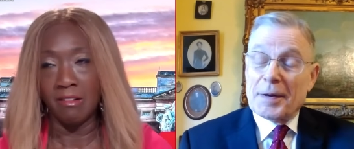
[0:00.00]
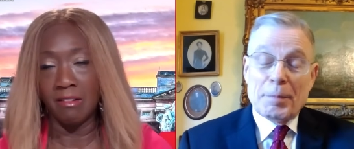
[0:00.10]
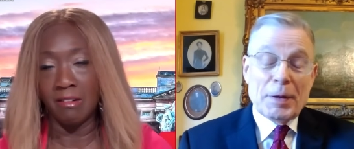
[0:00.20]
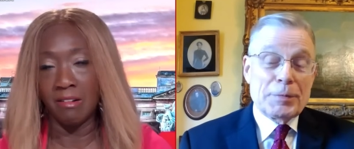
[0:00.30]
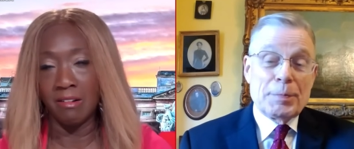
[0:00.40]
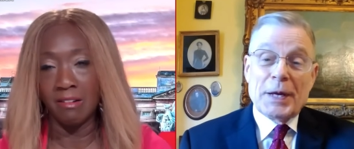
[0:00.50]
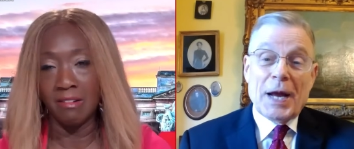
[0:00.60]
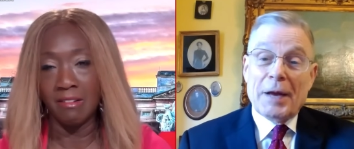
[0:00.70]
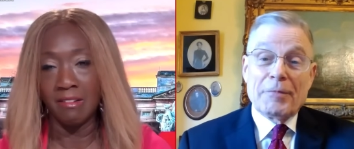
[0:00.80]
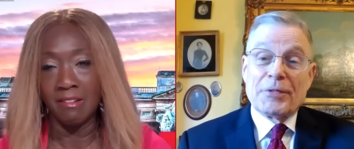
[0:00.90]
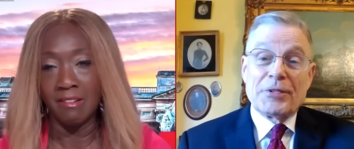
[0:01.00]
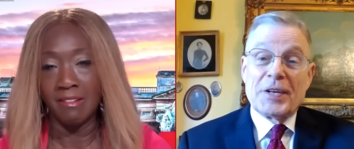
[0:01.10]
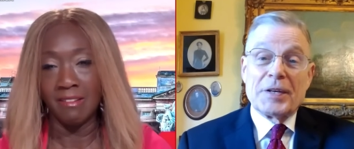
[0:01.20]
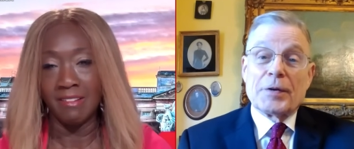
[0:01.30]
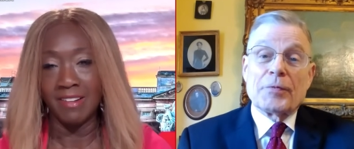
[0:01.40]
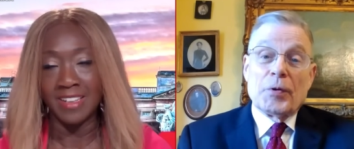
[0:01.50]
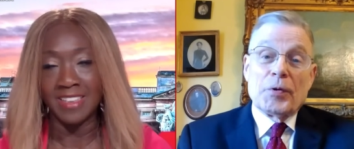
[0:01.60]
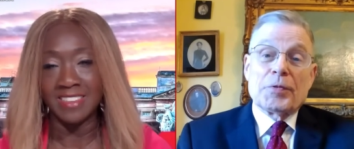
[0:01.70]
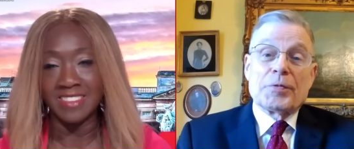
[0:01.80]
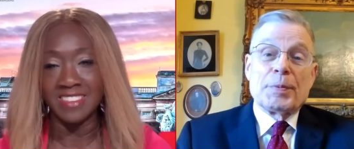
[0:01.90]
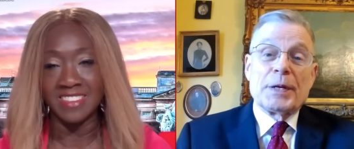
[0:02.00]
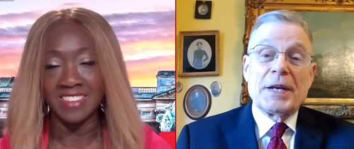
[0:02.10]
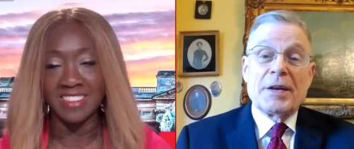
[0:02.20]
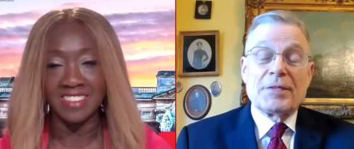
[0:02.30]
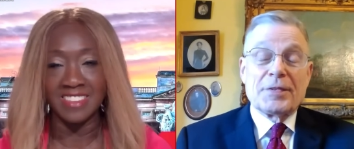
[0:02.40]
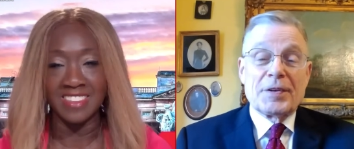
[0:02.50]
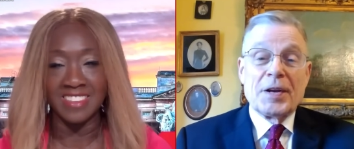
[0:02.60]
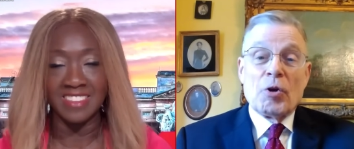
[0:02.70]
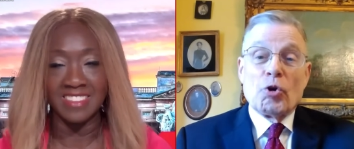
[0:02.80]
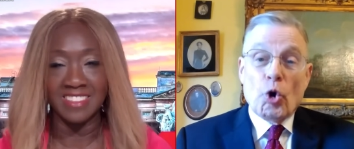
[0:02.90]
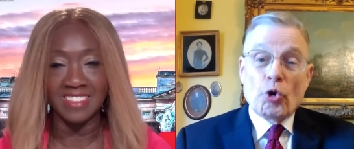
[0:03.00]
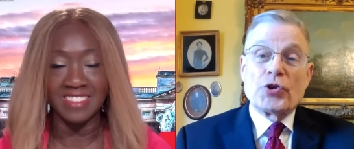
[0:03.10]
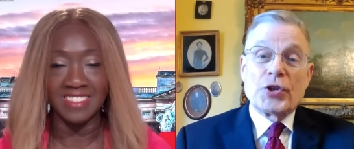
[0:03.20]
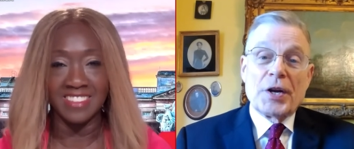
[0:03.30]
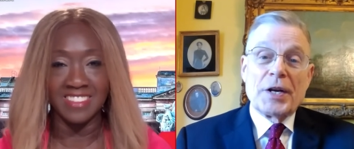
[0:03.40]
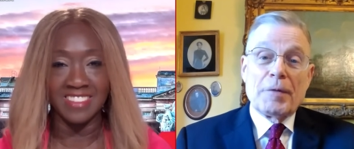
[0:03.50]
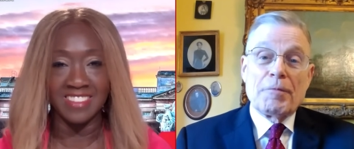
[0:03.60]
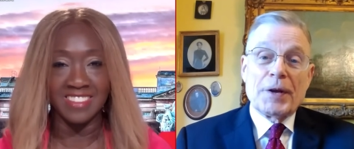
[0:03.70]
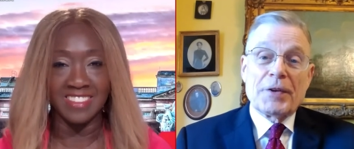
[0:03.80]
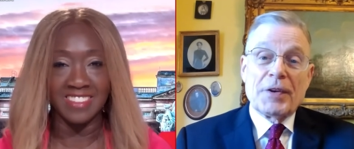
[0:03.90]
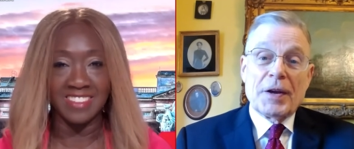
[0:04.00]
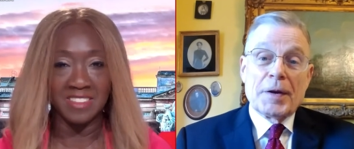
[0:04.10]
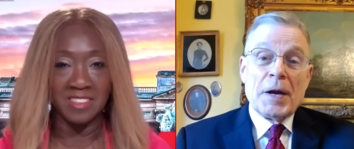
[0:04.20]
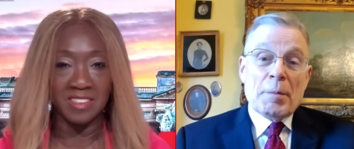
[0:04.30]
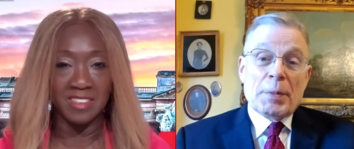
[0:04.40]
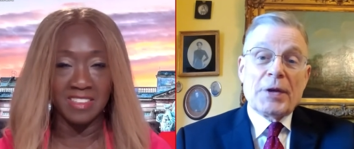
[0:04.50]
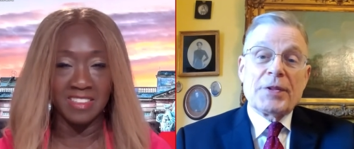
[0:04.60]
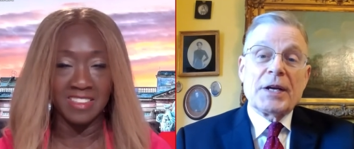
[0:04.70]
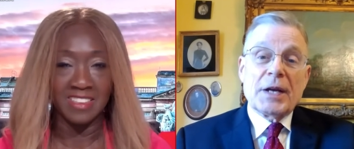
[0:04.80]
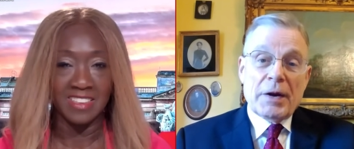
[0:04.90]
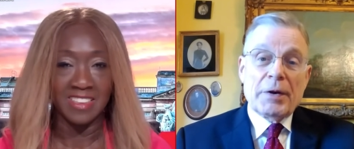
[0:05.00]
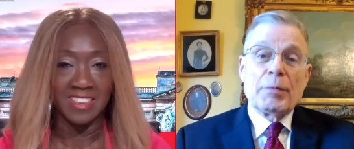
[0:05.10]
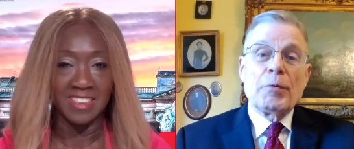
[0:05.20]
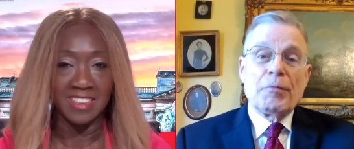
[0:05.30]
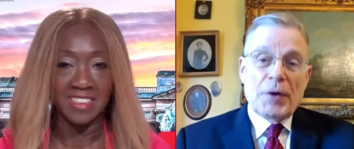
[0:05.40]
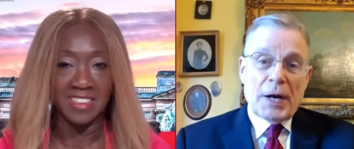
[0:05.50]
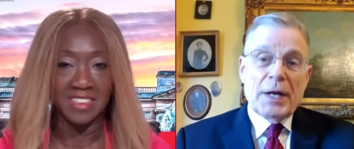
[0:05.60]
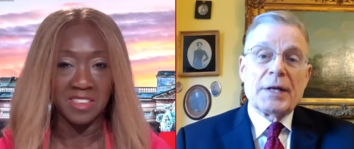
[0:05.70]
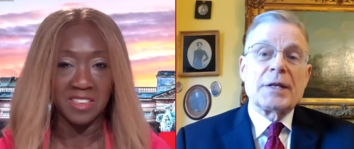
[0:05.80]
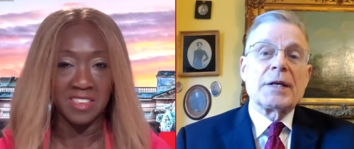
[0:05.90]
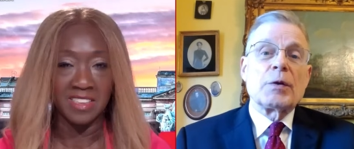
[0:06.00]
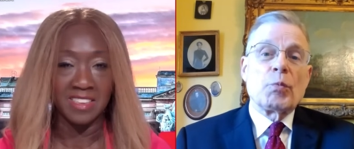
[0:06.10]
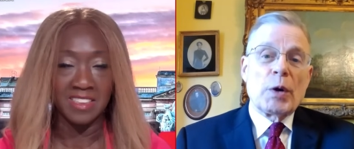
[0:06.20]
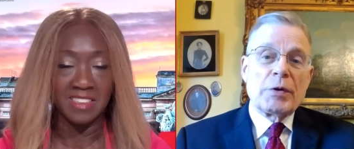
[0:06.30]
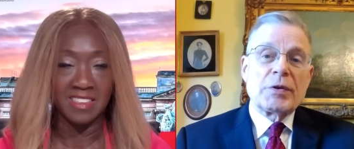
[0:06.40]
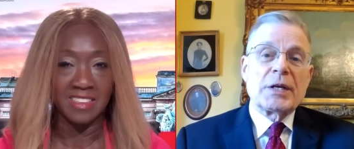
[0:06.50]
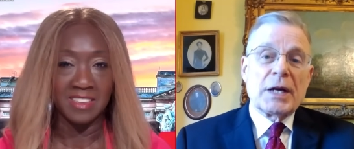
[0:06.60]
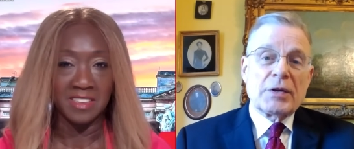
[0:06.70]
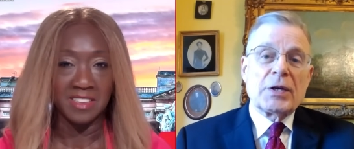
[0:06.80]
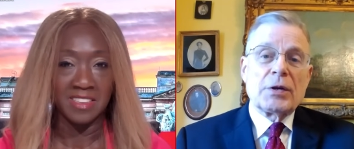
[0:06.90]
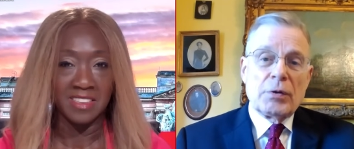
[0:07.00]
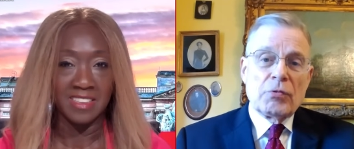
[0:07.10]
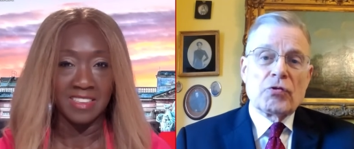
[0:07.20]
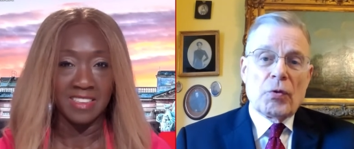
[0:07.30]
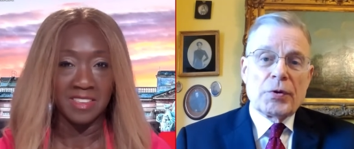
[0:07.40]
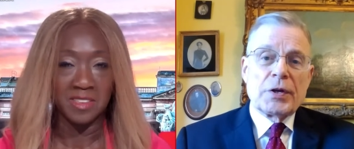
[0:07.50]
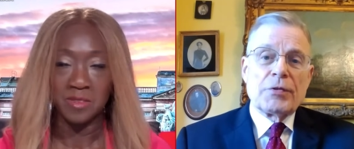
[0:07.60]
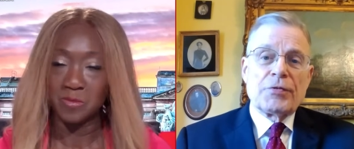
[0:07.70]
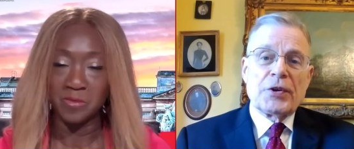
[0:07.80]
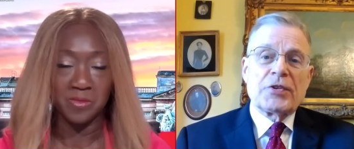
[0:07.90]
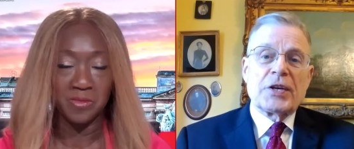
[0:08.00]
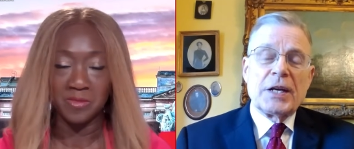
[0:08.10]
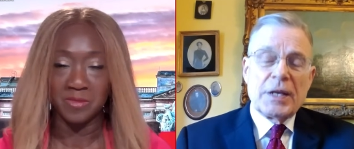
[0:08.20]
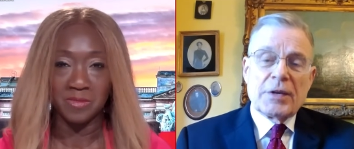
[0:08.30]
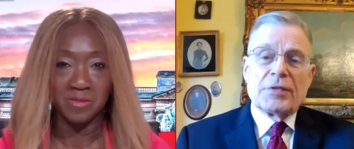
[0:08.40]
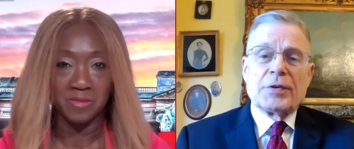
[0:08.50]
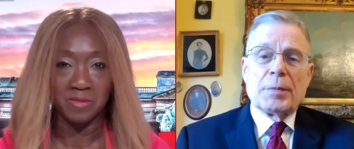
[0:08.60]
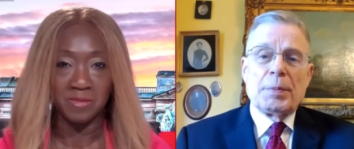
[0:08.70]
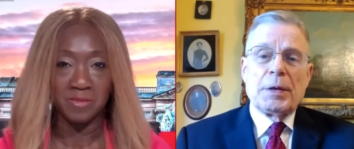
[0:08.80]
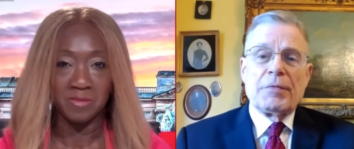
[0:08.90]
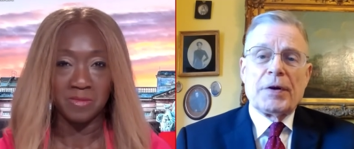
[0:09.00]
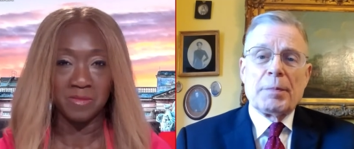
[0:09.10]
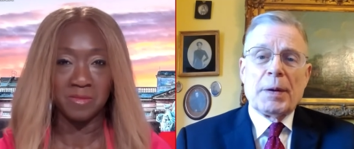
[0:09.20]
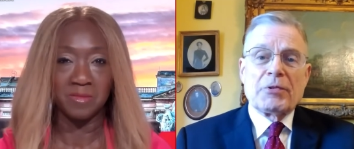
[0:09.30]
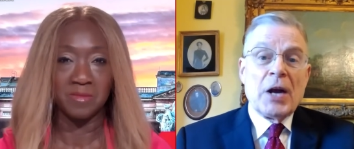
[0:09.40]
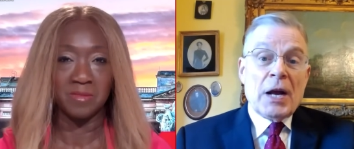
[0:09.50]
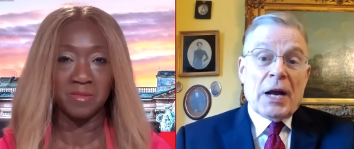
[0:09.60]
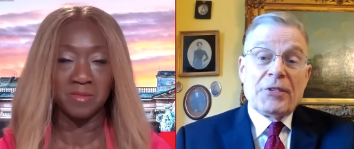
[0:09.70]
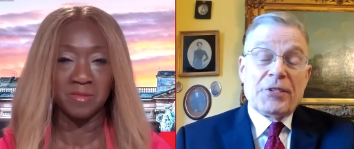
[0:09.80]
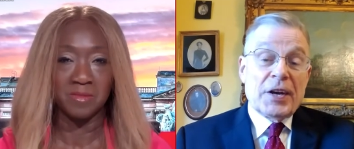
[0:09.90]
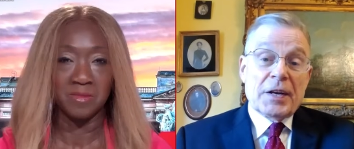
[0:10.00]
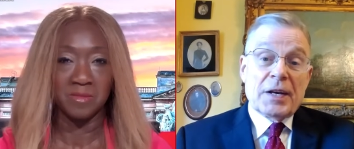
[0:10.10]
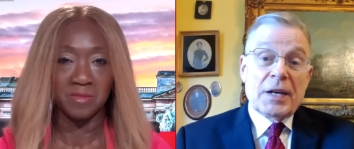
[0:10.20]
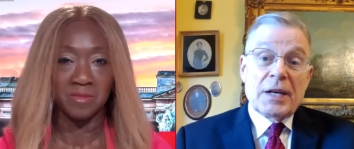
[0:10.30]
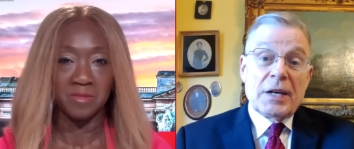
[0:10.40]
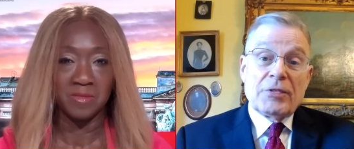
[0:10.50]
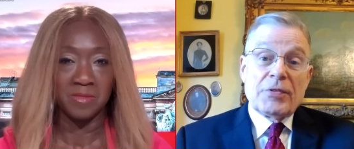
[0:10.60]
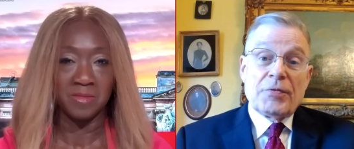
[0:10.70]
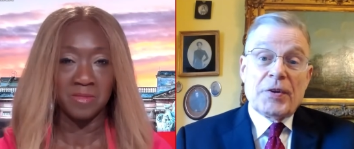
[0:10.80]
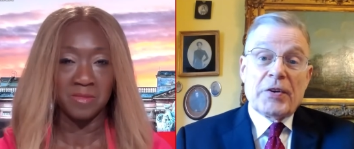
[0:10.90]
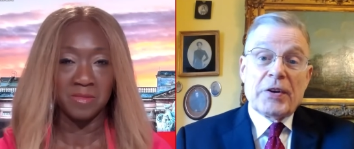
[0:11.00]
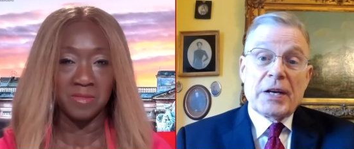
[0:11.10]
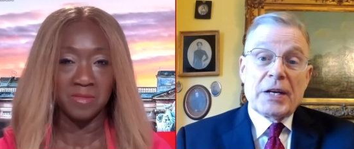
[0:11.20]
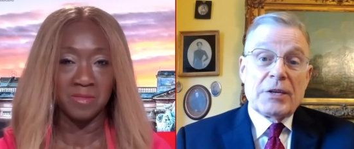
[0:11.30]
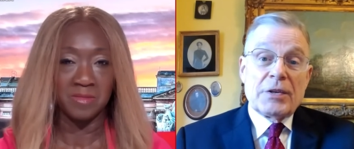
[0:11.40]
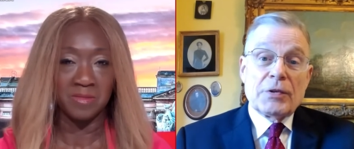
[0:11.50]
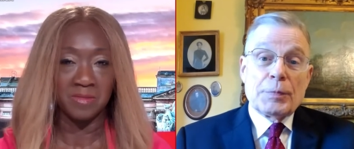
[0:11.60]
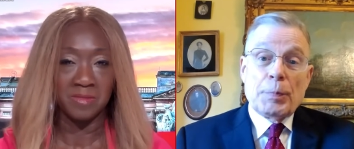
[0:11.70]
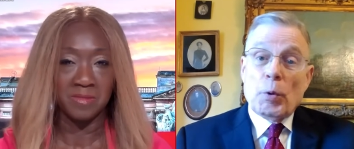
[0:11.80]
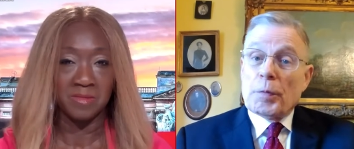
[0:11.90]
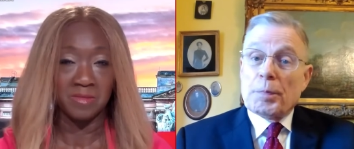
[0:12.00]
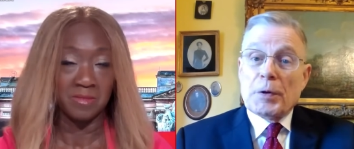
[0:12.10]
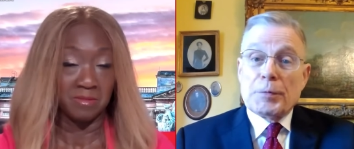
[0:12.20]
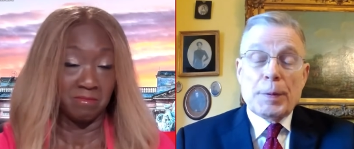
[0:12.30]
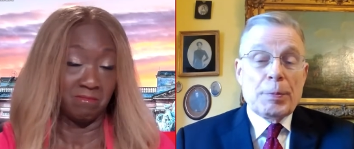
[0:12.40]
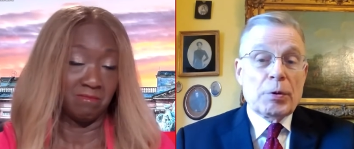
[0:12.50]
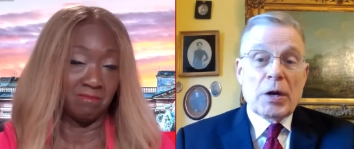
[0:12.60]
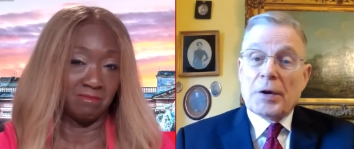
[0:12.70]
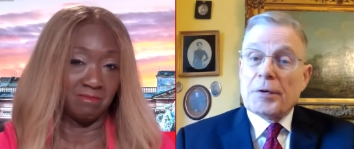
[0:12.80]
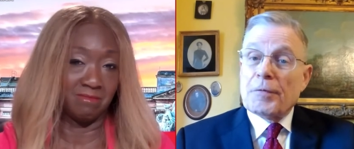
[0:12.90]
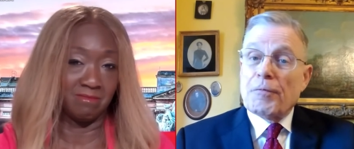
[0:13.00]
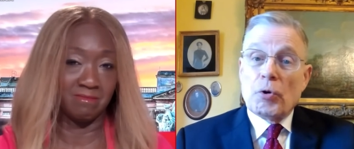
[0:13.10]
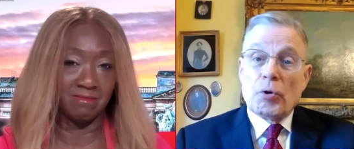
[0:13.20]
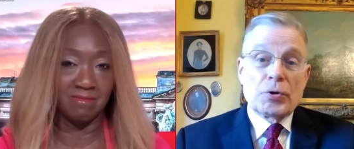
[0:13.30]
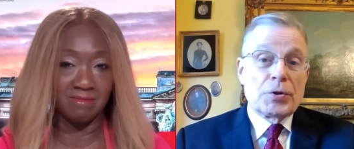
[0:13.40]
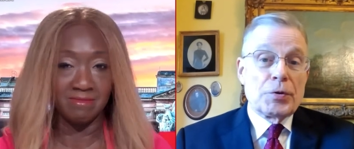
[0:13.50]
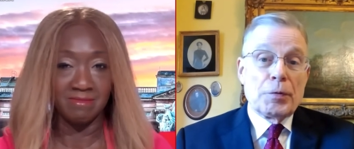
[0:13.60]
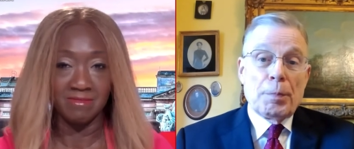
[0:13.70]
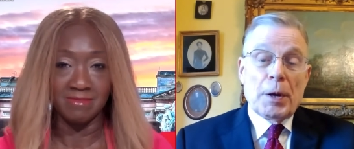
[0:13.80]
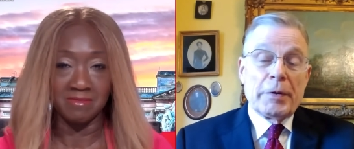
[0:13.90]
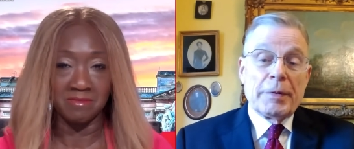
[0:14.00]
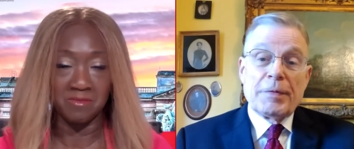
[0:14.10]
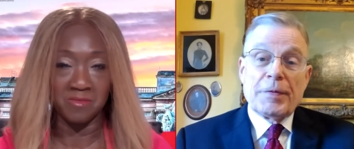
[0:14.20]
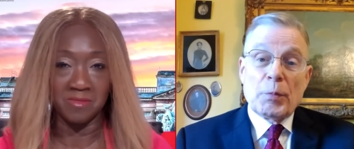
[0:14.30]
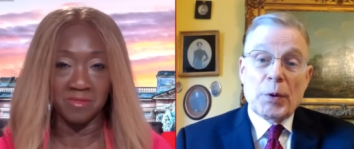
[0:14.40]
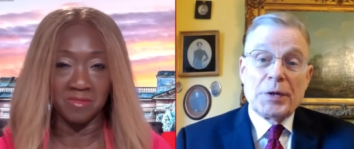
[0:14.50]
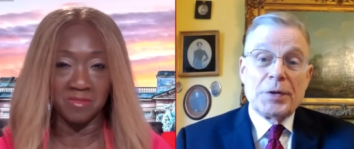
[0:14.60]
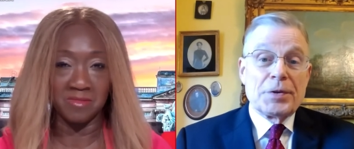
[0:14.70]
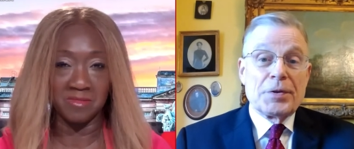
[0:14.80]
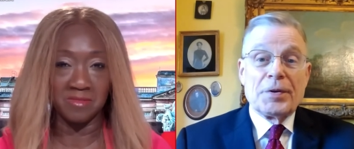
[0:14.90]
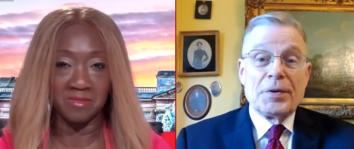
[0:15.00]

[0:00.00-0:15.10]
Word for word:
Speaker 1: it oh. must be. I haven't seen it, of course, but it hasn't launched on Netflix yet. But I think Harry will find that he won't get a huge audience. Firstly, he doesn't appear very much. And secondly, it's a very elitist sport. Most people can't afford to do polo, even if they wanted to.